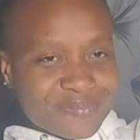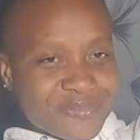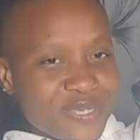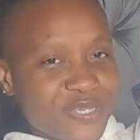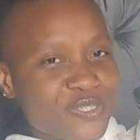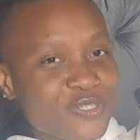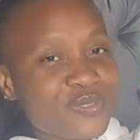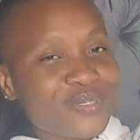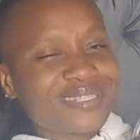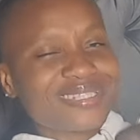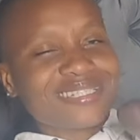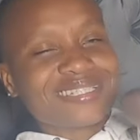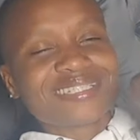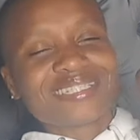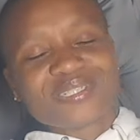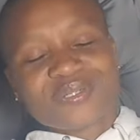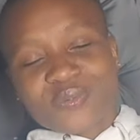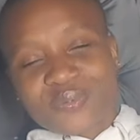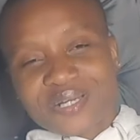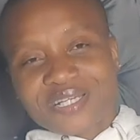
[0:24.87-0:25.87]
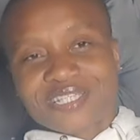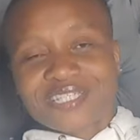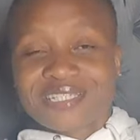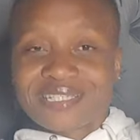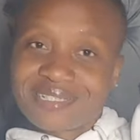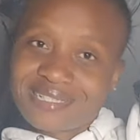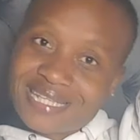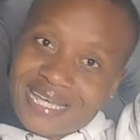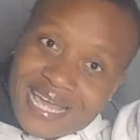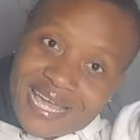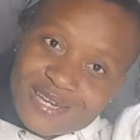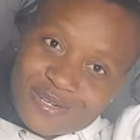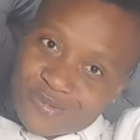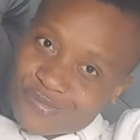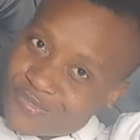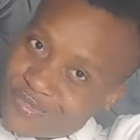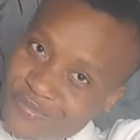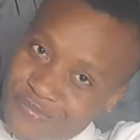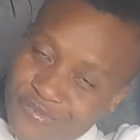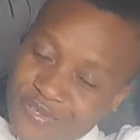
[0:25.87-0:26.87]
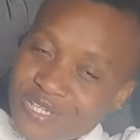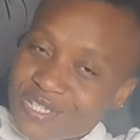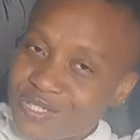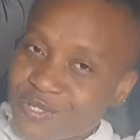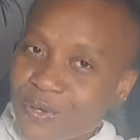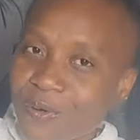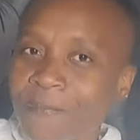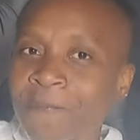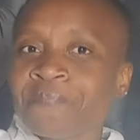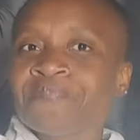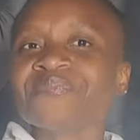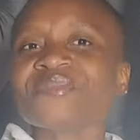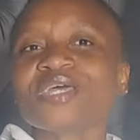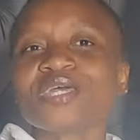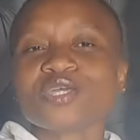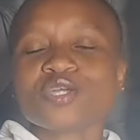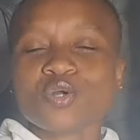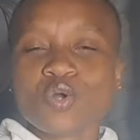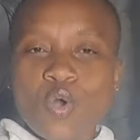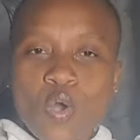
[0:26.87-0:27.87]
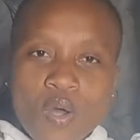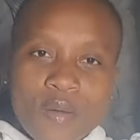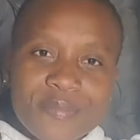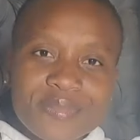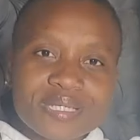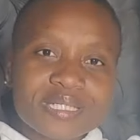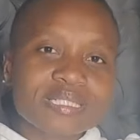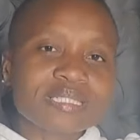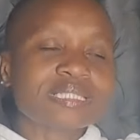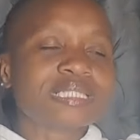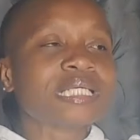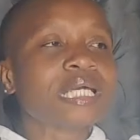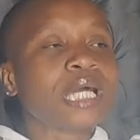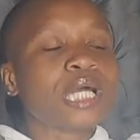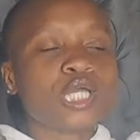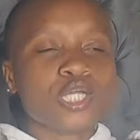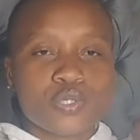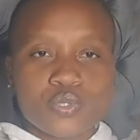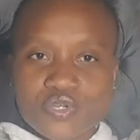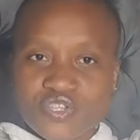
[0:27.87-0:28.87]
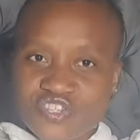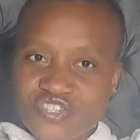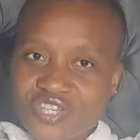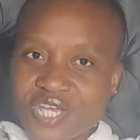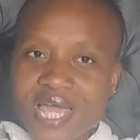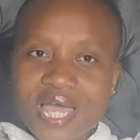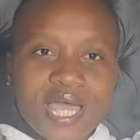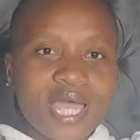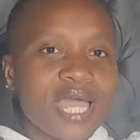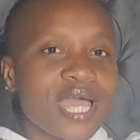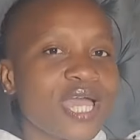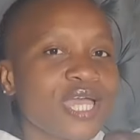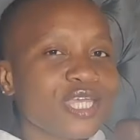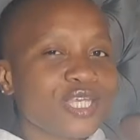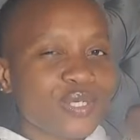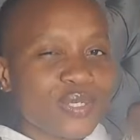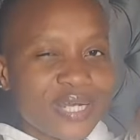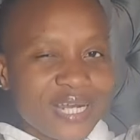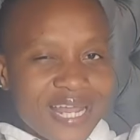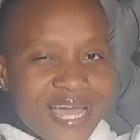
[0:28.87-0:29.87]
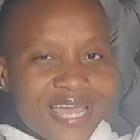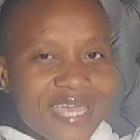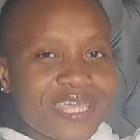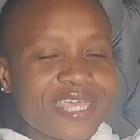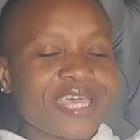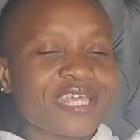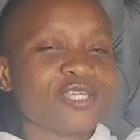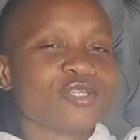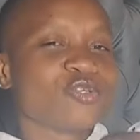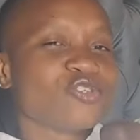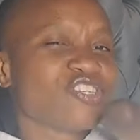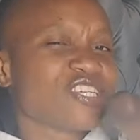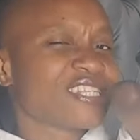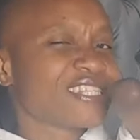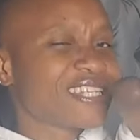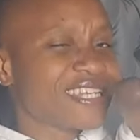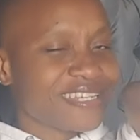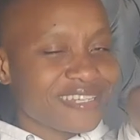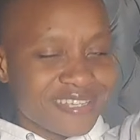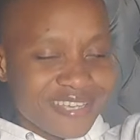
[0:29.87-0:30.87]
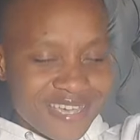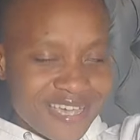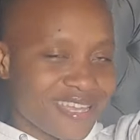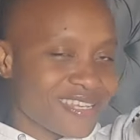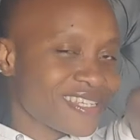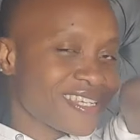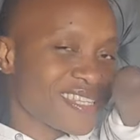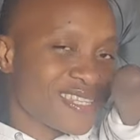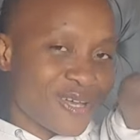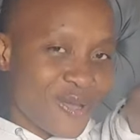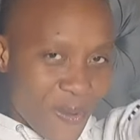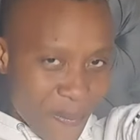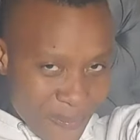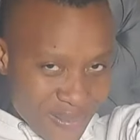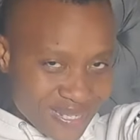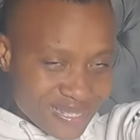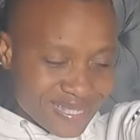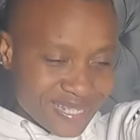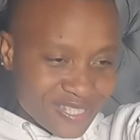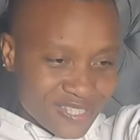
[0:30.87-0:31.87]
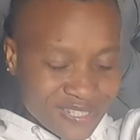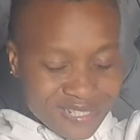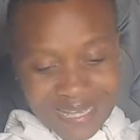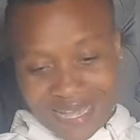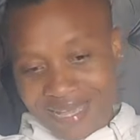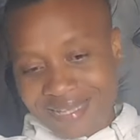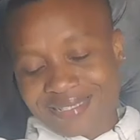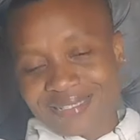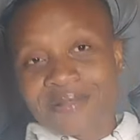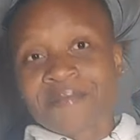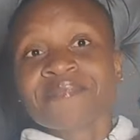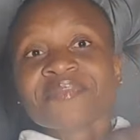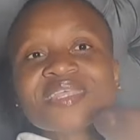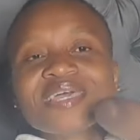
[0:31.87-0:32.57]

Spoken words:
Make sure that you watch till the end of the video, you comment, you share, you like, and you just engage in the comment section, guys.